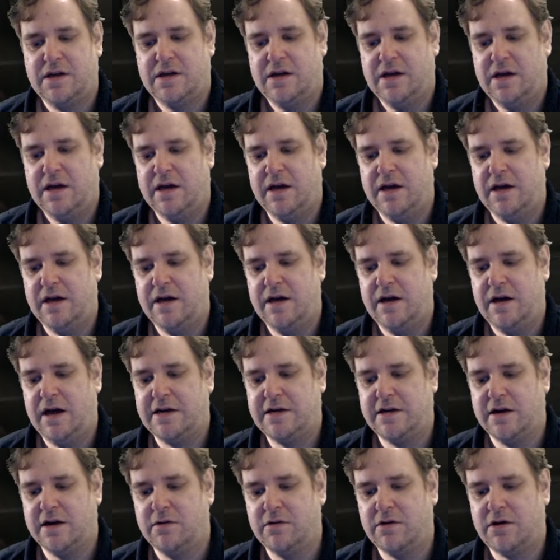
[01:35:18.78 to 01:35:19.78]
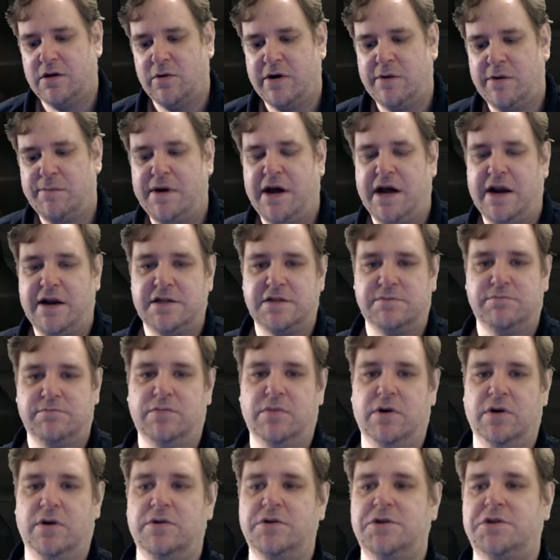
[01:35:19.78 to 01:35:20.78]
Uh, I don't go on about it as
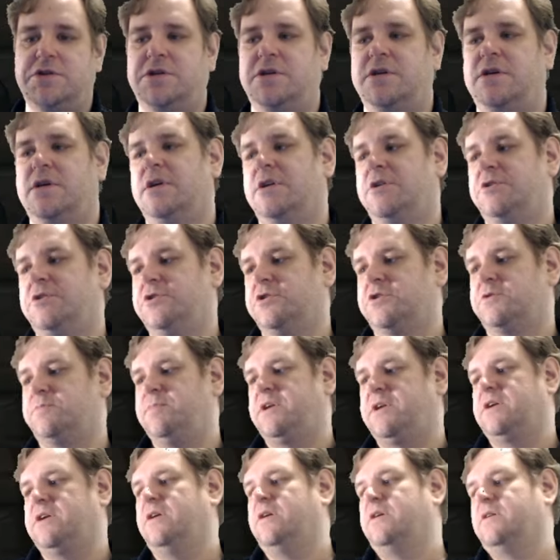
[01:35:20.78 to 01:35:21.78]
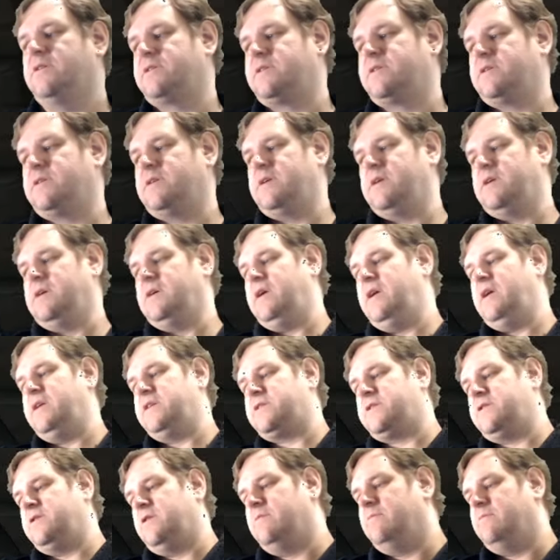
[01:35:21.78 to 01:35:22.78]
much just because it's
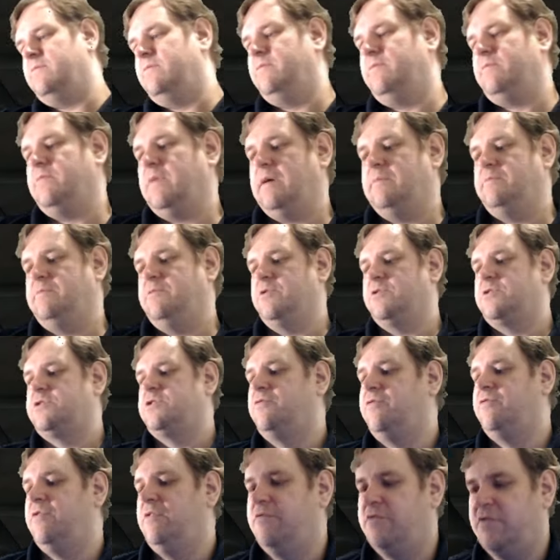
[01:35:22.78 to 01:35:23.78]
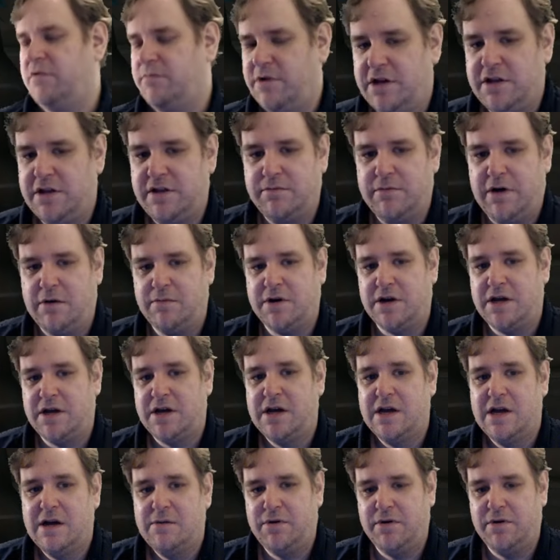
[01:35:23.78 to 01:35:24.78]
not I'm not suffering from it at the moment.
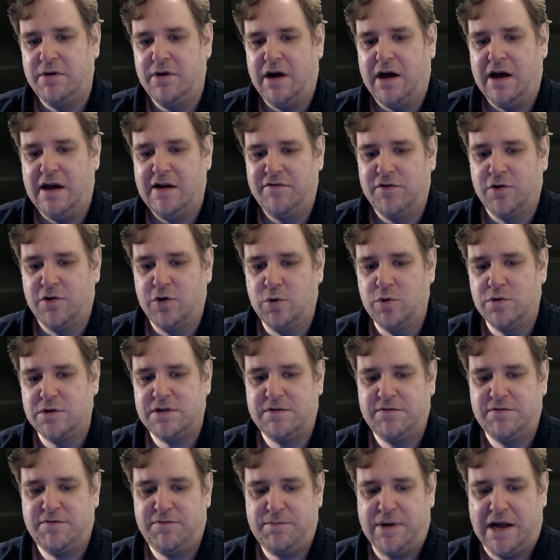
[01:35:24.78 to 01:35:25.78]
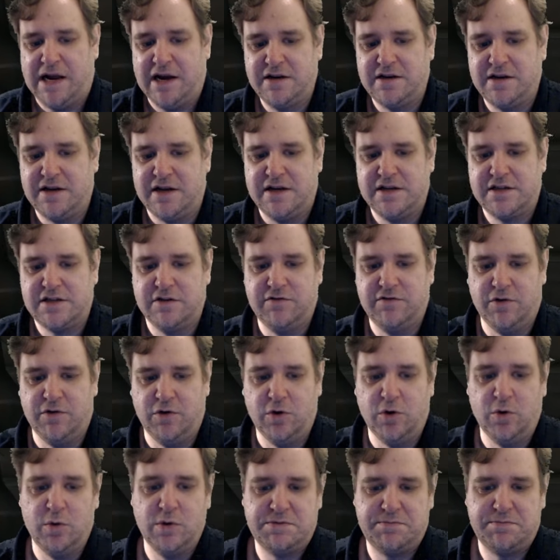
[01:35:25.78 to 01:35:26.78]
But I've always paladins have
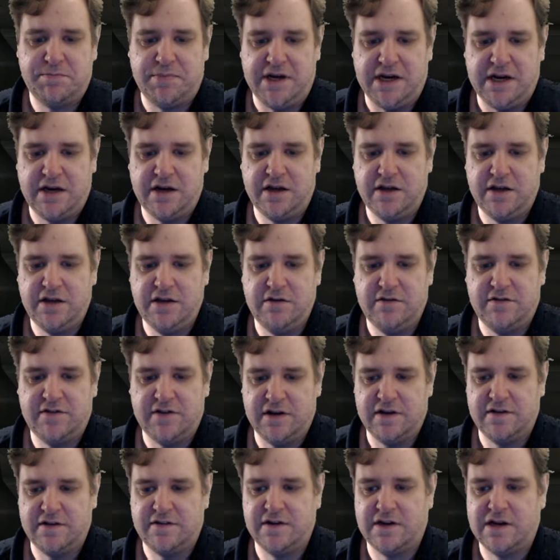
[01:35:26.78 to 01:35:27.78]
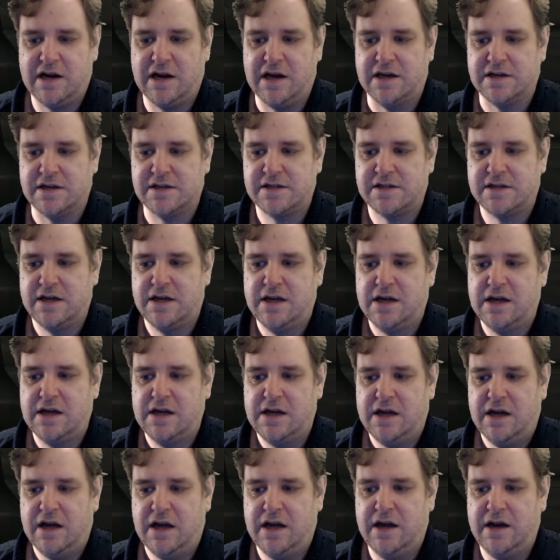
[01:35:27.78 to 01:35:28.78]
always been a utility class,
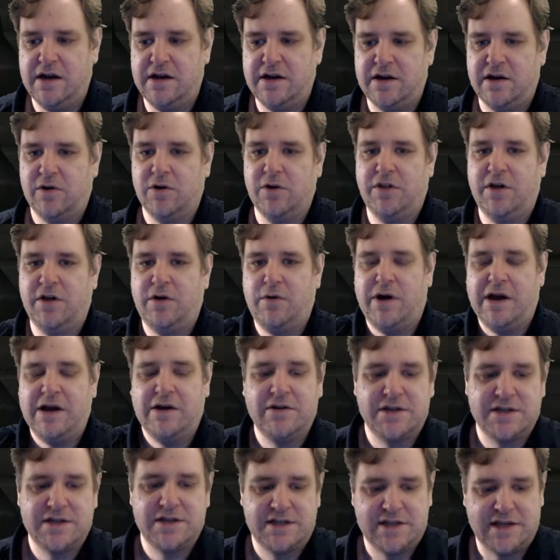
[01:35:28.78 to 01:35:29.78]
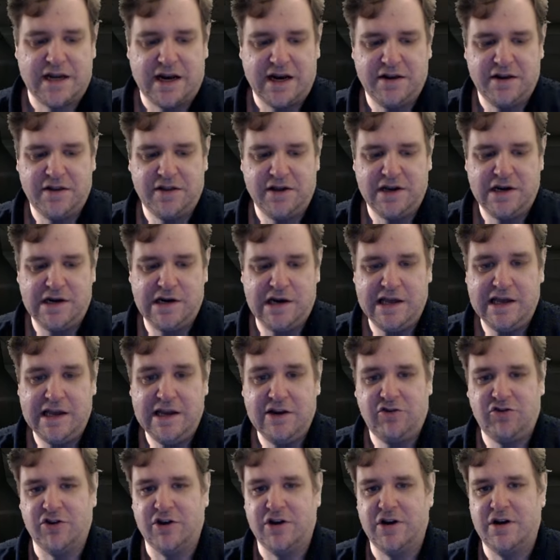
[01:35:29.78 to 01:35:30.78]
and although I understand that in
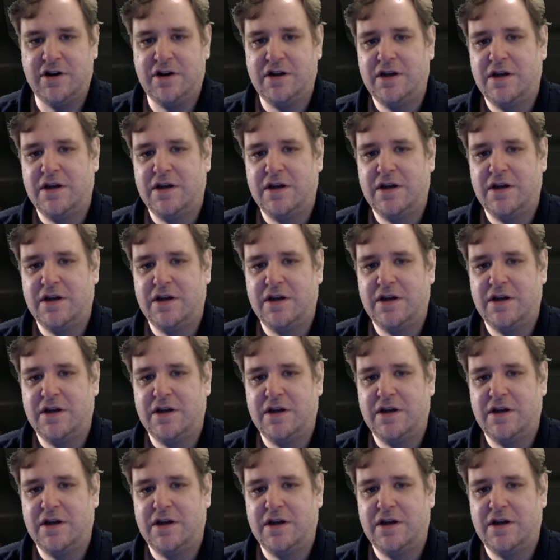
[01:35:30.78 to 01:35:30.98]
Legion